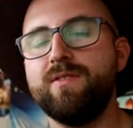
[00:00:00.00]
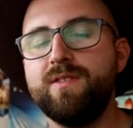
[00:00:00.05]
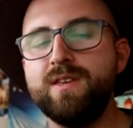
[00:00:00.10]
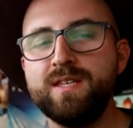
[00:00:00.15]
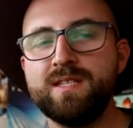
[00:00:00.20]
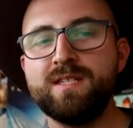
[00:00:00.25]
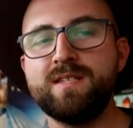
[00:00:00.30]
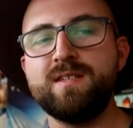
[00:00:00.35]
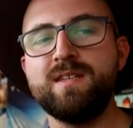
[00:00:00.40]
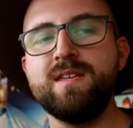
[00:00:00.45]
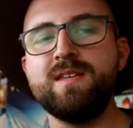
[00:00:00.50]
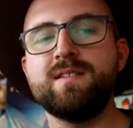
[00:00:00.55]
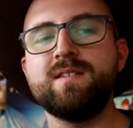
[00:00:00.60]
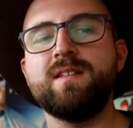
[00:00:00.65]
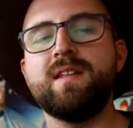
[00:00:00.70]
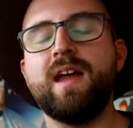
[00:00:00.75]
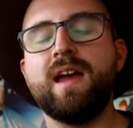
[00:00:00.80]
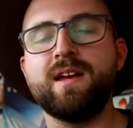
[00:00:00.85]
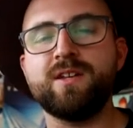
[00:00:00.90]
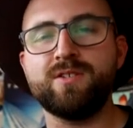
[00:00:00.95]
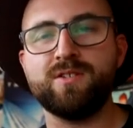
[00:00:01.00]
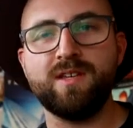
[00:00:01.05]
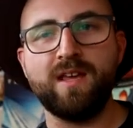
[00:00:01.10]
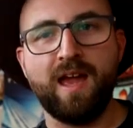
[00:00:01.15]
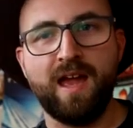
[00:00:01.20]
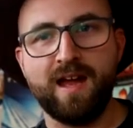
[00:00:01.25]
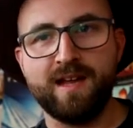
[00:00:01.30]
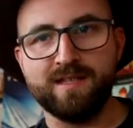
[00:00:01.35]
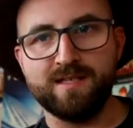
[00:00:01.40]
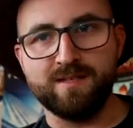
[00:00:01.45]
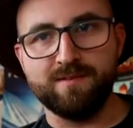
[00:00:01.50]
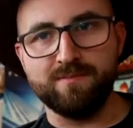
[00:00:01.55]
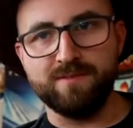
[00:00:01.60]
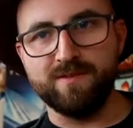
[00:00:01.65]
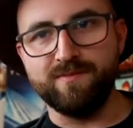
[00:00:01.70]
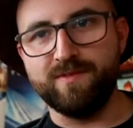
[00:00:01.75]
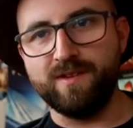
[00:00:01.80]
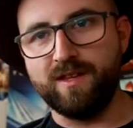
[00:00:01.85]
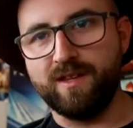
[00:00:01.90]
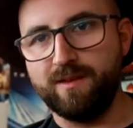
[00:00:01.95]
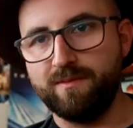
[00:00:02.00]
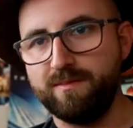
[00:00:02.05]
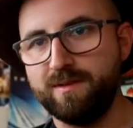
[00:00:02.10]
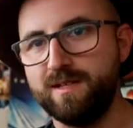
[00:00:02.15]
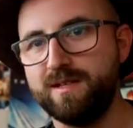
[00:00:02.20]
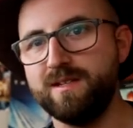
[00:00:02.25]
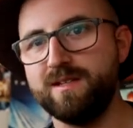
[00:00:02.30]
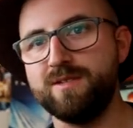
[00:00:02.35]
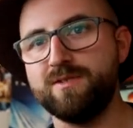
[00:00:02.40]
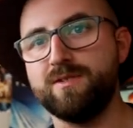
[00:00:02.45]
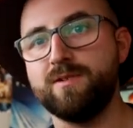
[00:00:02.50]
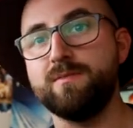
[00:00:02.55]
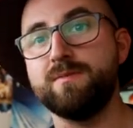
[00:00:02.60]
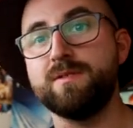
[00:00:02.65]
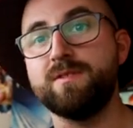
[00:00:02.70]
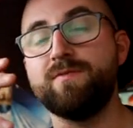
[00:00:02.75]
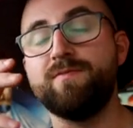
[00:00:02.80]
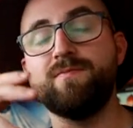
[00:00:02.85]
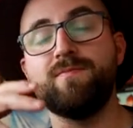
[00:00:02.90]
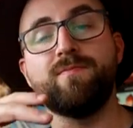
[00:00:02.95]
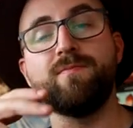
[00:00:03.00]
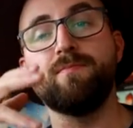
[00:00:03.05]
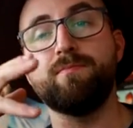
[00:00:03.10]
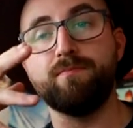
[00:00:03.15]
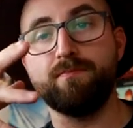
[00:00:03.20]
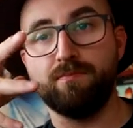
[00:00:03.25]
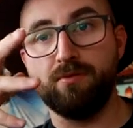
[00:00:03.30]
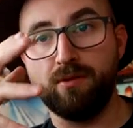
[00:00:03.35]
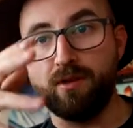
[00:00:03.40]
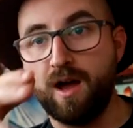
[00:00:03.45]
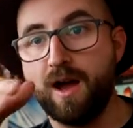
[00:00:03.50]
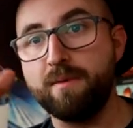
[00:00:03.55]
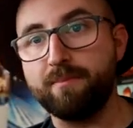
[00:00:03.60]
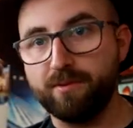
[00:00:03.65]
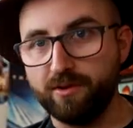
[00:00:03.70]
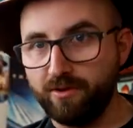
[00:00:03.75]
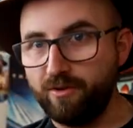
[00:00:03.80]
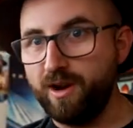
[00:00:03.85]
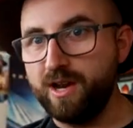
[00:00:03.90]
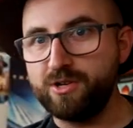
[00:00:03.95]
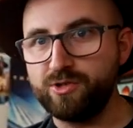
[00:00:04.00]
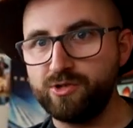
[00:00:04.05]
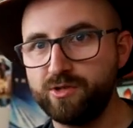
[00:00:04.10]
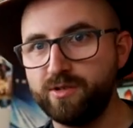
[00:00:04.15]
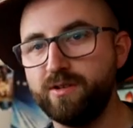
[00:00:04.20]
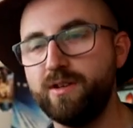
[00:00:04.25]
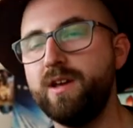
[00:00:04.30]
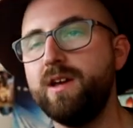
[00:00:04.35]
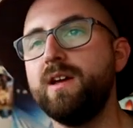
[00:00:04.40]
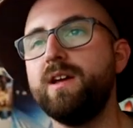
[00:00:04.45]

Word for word: This season actually had some development in terms of plot progression.